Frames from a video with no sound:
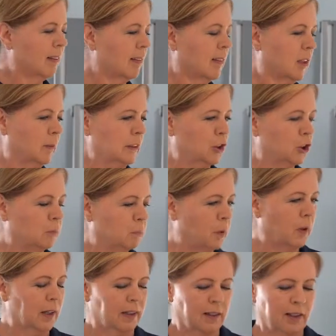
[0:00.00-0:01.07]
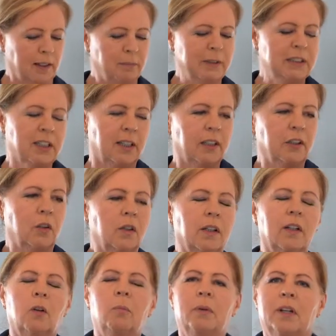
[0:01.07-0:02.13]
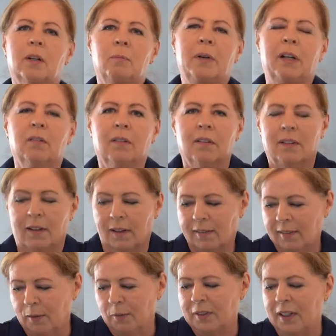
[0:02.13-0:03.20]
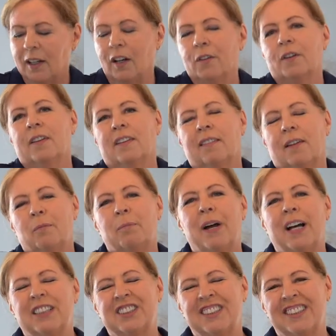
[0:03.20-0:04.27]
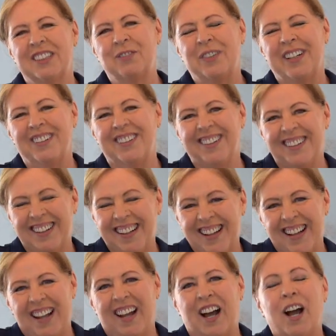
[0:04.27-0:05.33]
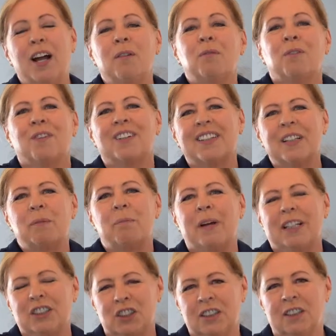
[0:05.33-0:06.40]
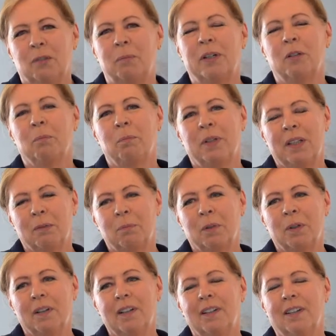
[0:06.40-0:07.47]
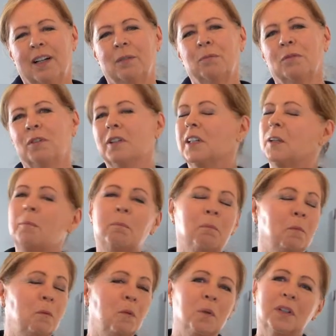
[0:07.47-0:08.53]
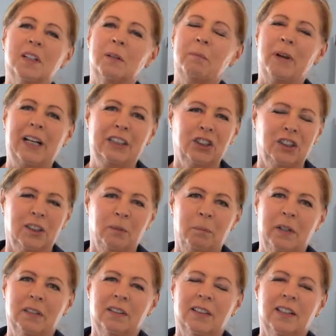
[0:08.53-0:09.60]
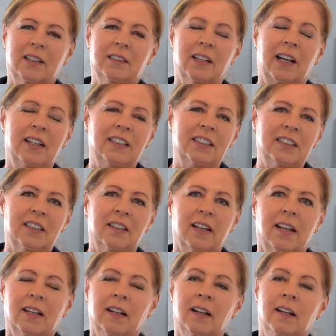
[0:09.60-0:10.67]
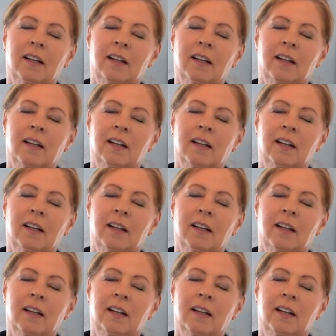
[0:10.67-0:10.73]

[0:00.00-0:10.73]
is coming to a boil, let me tell you a little bit about some of the other things I'm passionate about. I'm really passionate about people. I'm really passionate about the idea that